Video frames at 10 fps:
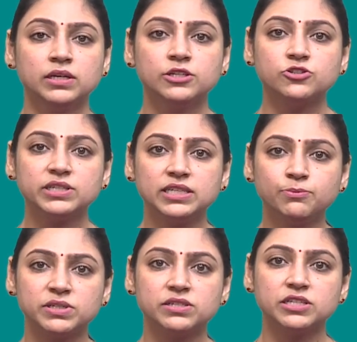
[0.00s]

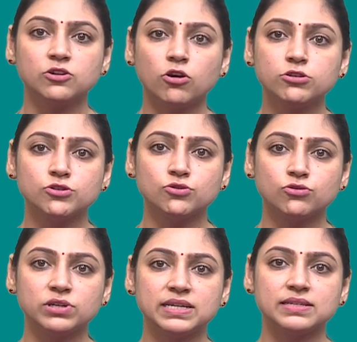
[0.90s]
3D printing, also
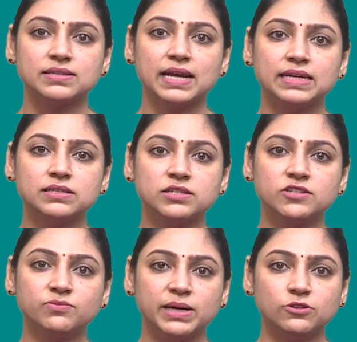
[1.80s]
known as
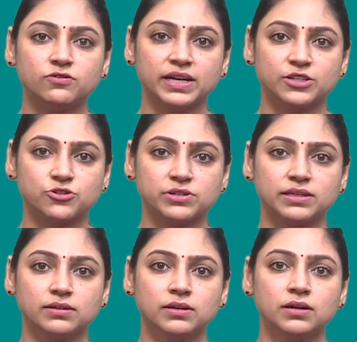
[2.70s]
additive
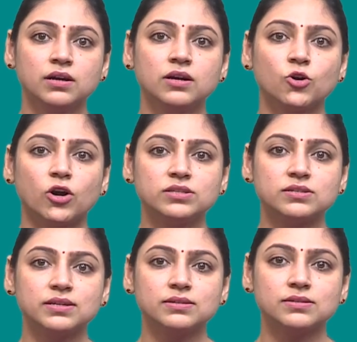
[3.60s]
manufacturing,
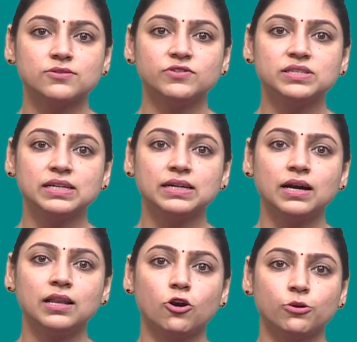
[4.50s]
constructs
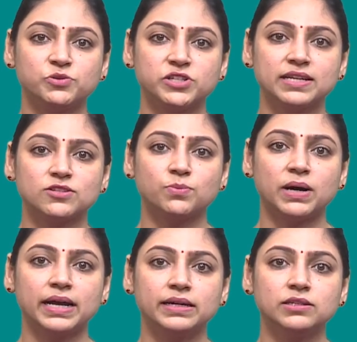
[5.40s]
physical objects
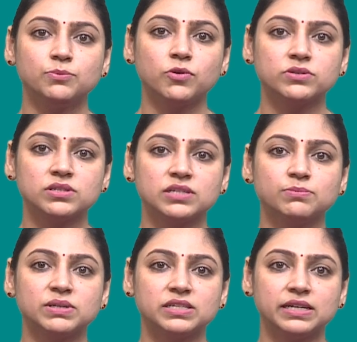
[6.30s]
by
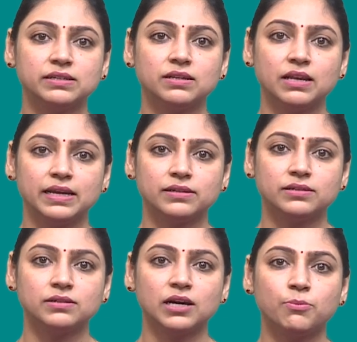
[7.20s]
depositing material
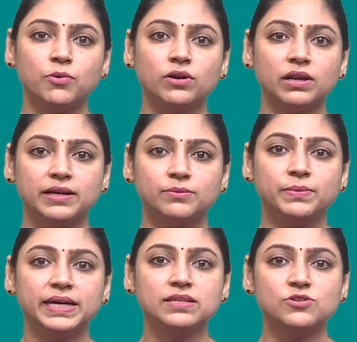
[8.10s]
layer upon layer
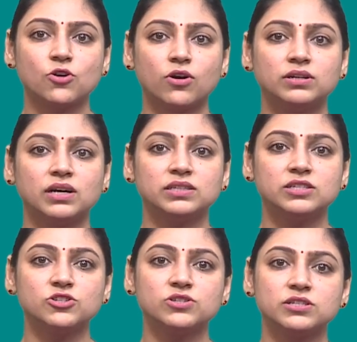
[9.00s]
based on a
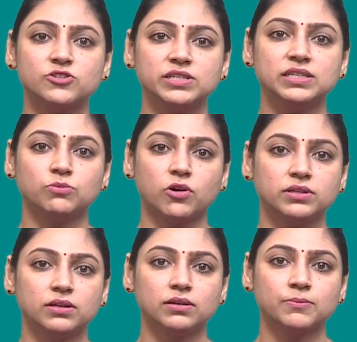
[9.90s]
digital 3D model.